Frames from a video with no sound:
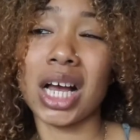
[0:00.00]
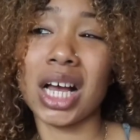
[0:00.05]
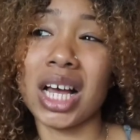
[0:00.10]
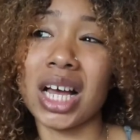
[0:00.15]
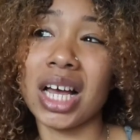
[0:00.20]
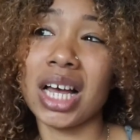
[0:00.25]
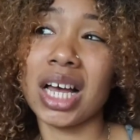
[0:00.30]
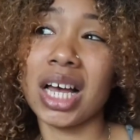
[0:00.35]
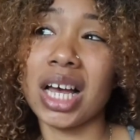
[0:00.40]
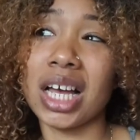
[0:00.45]

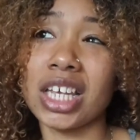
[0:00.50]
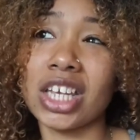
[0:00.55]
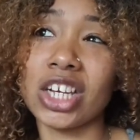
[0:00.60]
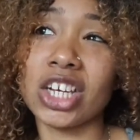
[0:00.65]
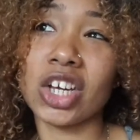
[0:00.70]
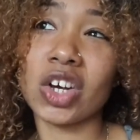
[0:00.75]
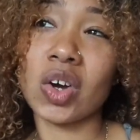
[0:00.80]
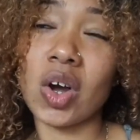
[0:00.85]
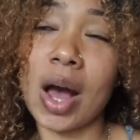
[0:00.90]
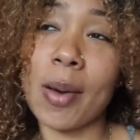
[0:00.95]
You
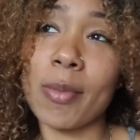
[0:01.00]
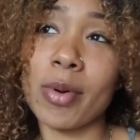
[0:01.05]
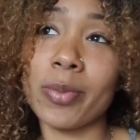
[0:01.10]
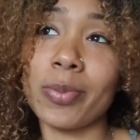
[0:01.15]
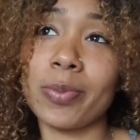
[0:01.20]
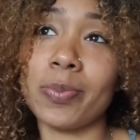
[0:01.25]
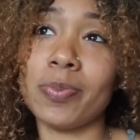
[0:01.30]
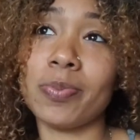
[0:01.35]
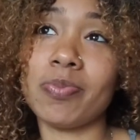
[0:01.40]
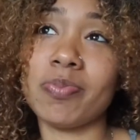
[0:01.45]
know,
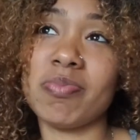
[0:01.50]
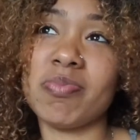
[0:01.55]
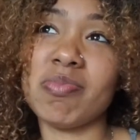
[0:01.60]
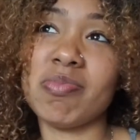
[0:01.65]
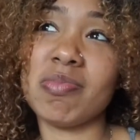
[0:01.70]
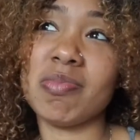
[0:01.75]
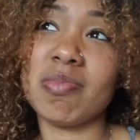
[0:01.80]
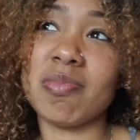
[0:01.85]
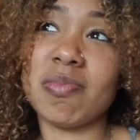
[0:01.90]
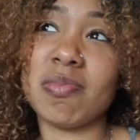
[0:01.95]
I'm
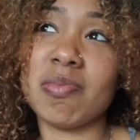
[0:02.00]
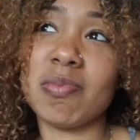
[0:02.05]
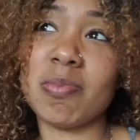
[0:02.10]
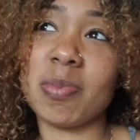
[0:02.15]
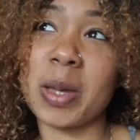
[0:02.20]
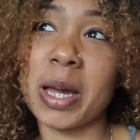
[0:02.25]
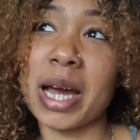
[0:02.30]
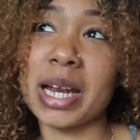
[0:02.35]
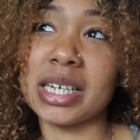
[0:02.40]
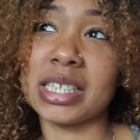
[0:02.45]

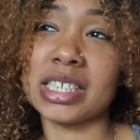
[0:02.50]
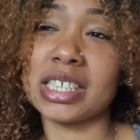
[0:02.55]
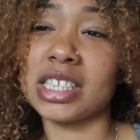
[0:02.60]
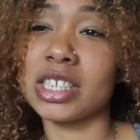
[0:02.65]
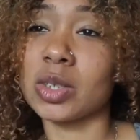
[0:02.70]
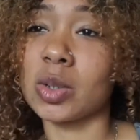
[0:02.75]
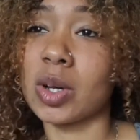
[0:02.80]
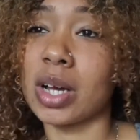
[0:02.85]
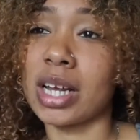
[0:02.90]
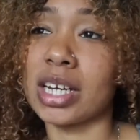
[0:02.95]

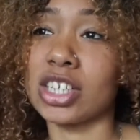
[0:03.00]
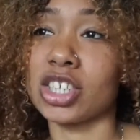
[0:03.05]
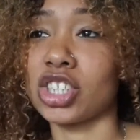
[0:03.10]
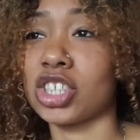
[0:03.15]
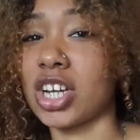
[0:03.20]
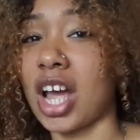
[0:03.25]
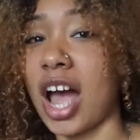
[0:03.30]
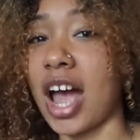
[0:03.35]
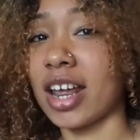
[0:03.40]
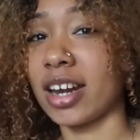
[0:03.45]
still kind of
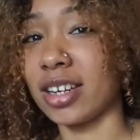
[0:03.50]
shy